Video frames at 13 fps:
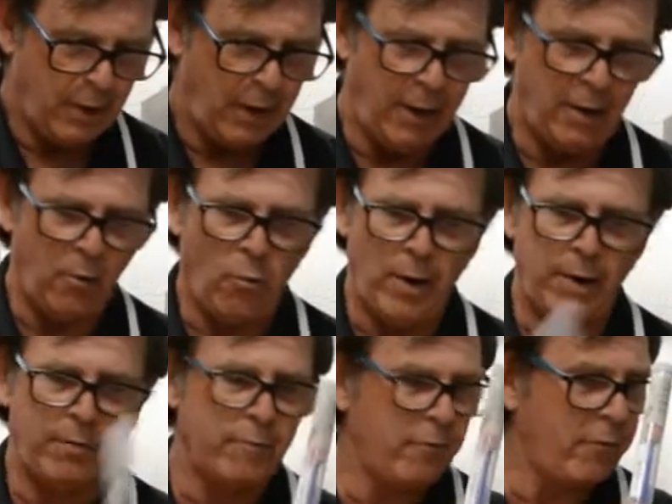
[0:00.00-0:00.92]
and a
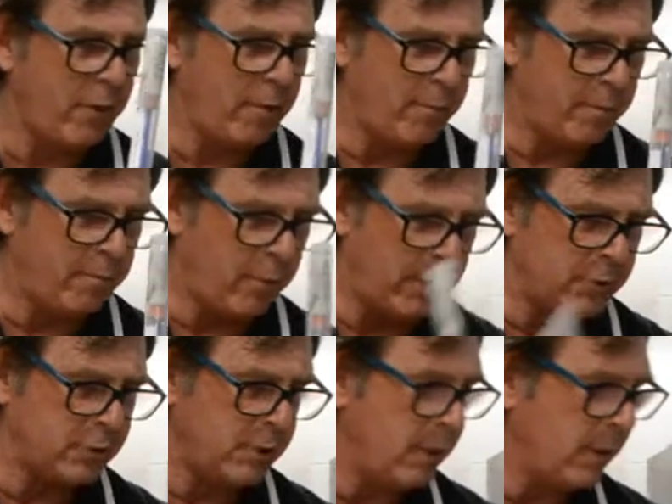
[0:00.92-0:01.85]
white filament
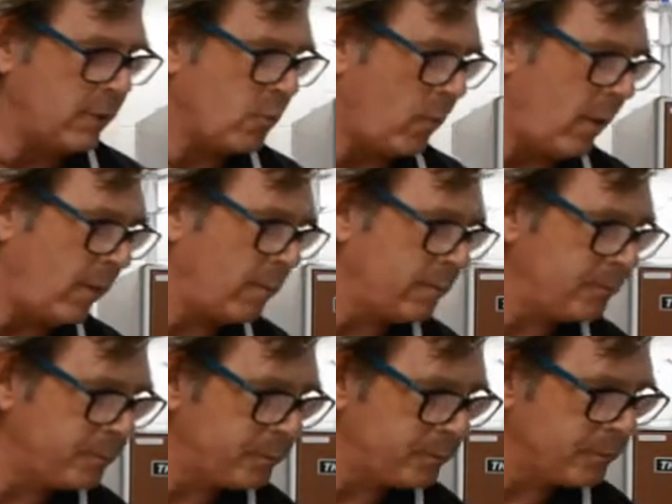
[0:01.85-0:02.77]
brush as well.
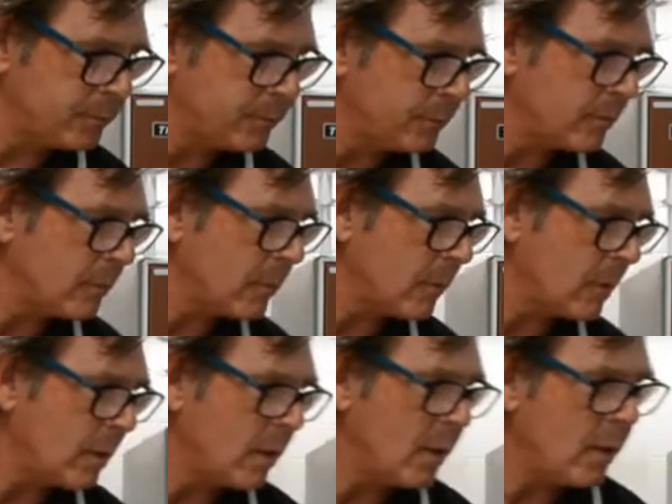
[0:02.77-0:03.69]

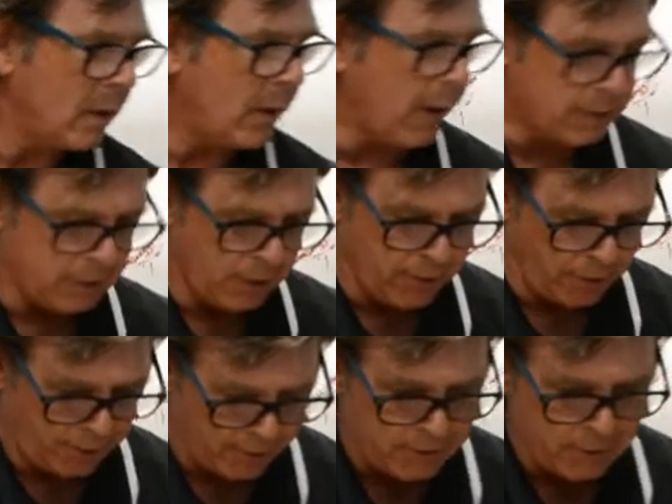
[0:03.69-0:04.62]
Next on
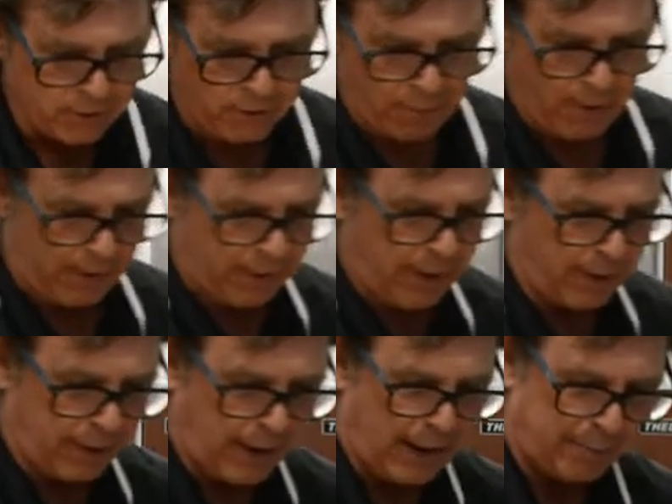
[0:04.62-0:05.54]
the list is a
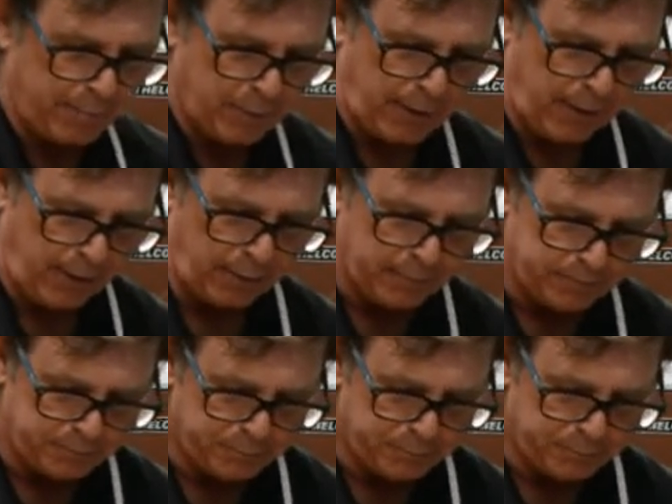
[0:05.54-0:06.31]
magnetic applicator.